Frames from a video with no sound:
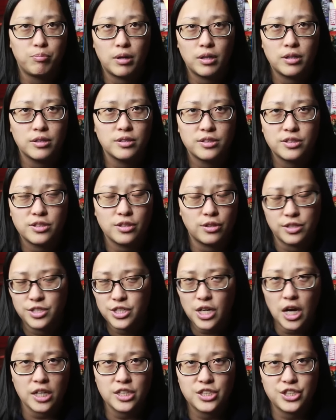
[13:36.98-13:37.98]
burns or
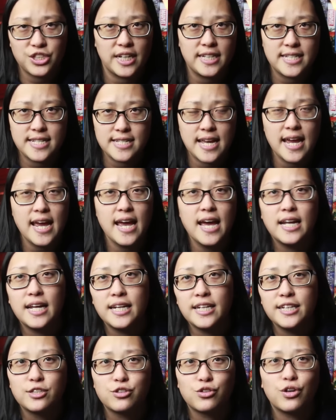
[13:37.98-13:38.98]
shocks Jace's hand
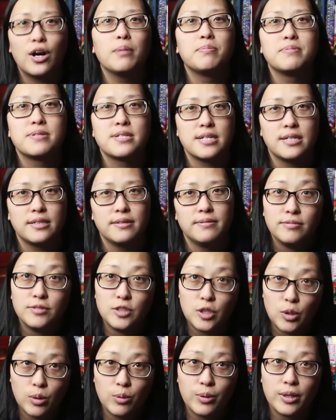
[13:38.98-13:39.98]
and he drops it. You
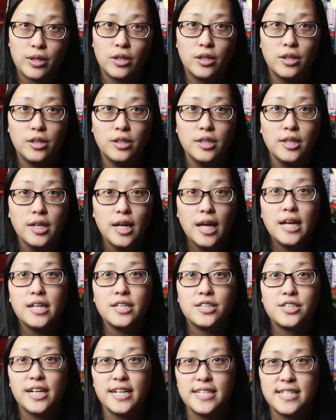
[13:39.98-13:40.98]
know what we learn?
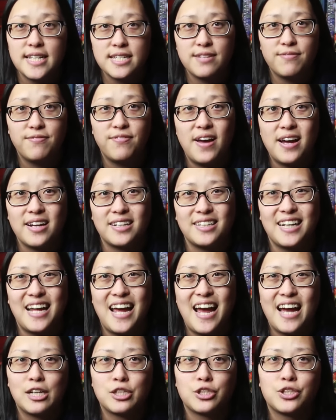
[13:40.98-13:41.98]
Jace has in fact
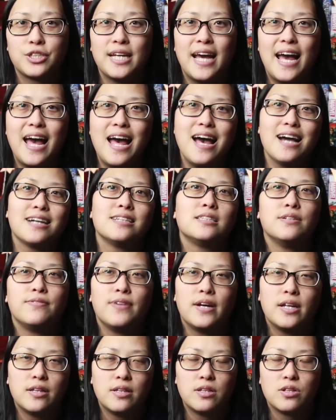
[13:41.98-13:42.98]
actually
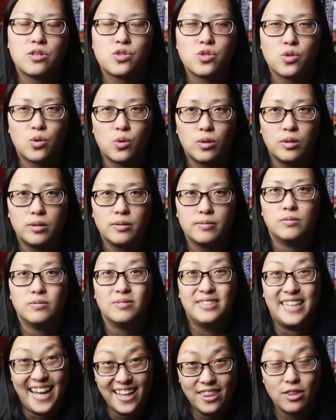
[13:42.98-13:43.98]
activated the sword.
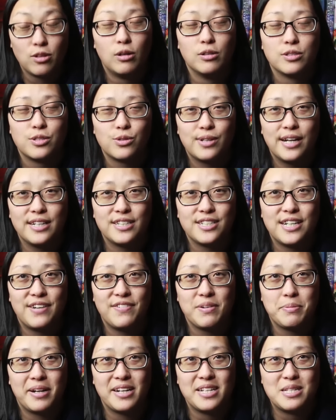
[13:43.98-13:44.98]
That throws a wrench in
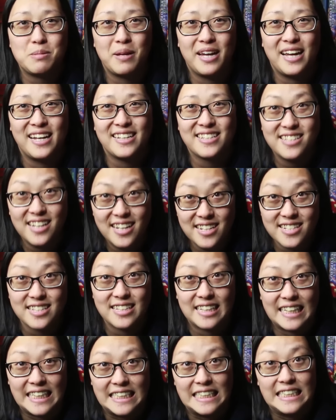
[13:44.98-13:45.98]
everybody's plans, doesn't
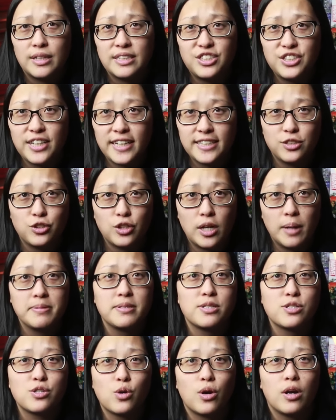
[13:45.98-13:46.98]
it? As Jace drops
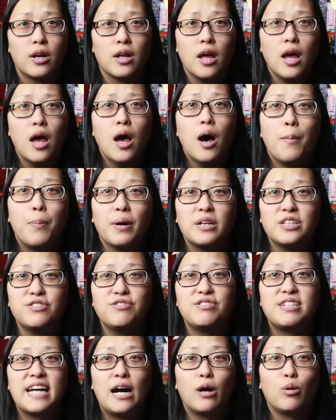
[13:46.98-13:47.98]
the sword, a bunch of
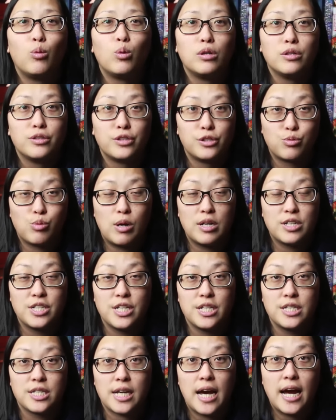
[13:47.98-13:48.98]
downworlders rush
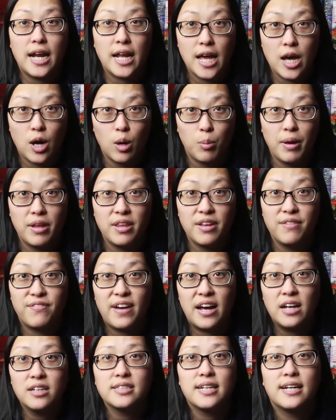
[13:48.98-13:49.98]
in to kind of help, and then
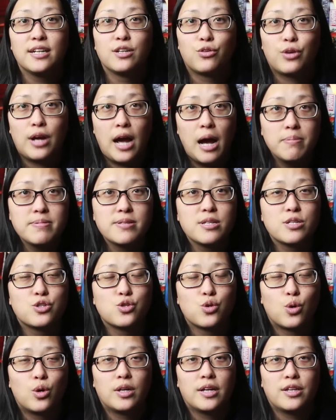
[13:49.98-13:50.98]
Valentine grabs the
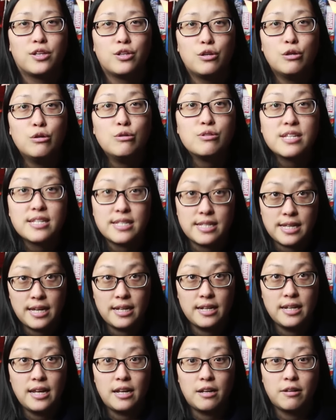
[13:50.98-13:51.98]
sword and uses
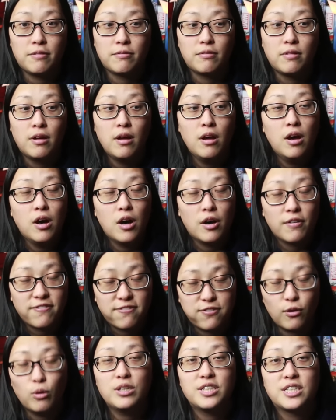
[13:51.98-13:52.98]
it, and then
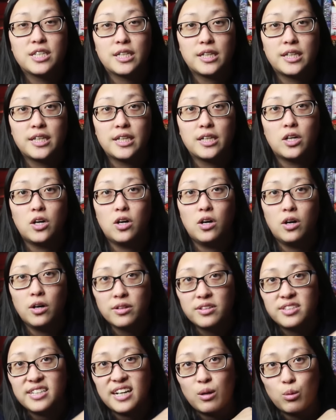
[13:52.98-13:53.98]
unfortunately, all
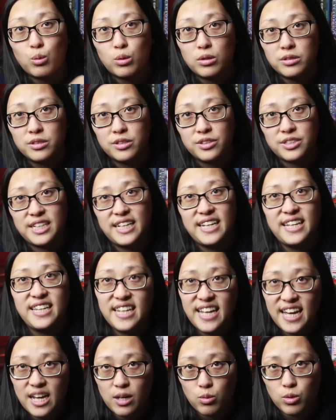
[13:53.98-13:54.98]
the downworlders in
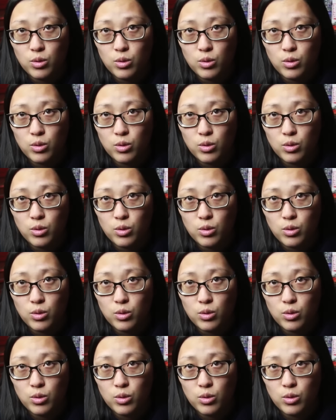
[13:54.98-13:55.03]
that